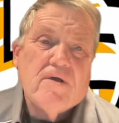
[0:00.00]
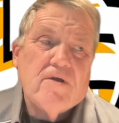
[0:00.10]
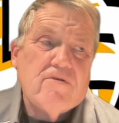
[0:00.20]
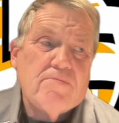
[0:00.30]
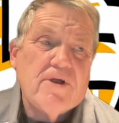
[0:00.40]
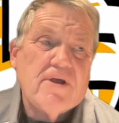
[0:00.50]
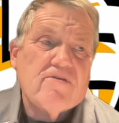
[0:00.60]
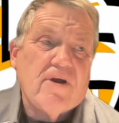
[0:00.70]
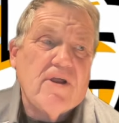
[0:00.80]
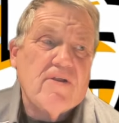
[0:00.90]
it's pretty
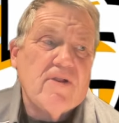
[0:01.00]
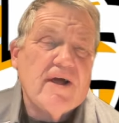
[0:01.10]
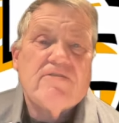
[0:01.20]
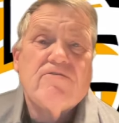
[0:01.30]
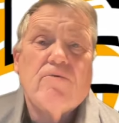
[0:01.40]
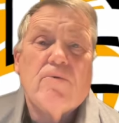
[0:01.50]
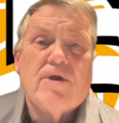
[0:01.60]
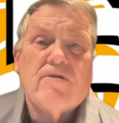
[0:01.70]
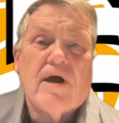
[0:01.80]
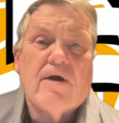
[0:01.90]
exciting the last 2
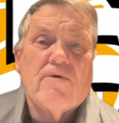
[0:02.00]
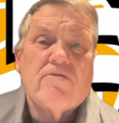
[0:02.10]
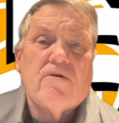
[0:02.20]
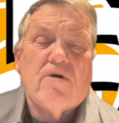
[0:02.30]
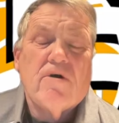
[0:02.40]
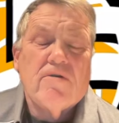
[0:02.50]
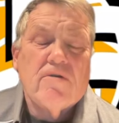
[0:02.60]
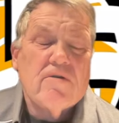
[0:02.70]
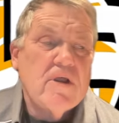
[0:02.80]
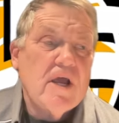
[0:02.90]
weeks, I always thought.
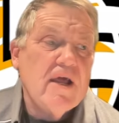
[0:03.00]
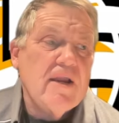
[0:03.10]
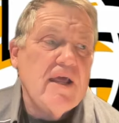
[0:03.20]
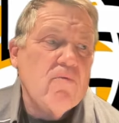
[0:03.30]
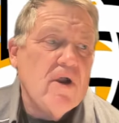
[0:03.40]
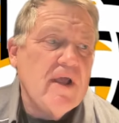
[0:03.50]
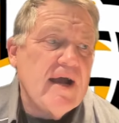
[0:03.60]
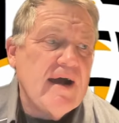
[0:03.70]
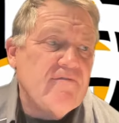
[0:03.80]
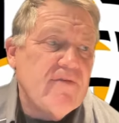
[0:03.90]
Andy, what do you
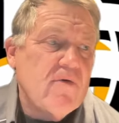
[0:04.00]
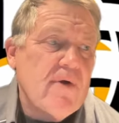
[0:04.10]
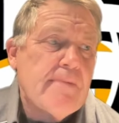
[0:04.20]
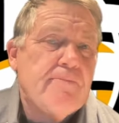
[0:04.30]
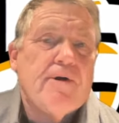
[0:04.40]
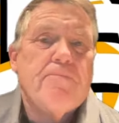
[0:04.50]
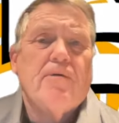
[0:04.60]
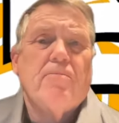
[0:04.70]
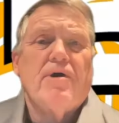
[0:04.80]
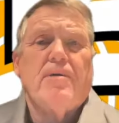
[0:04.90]
got for a wrap up here,
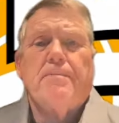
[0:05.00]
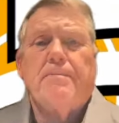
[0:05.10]
buddy?